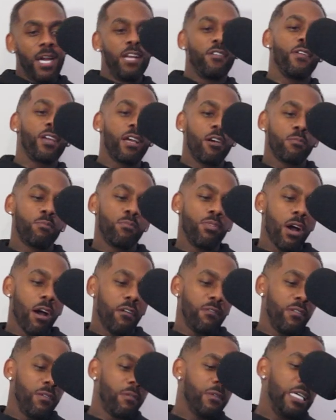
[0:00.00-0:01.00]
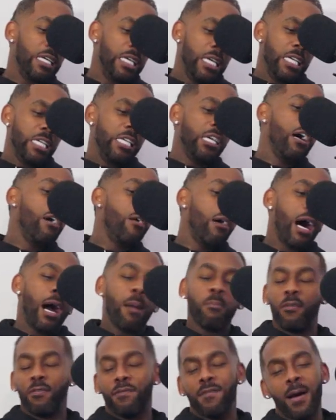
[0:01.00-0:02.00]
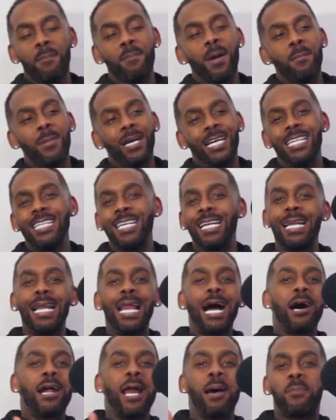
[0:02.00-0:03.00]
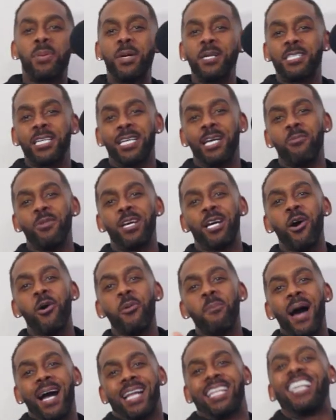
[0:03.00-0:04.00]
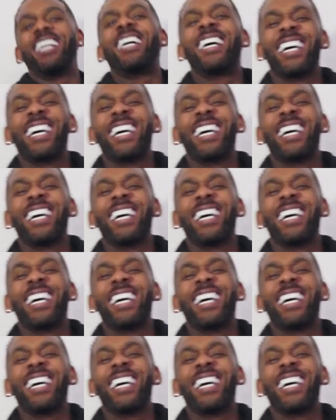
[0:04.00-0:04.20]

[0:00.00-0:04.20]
made you think, goes, bro, yo, I'm a fan, man, but can you allow that picture? Can we go back?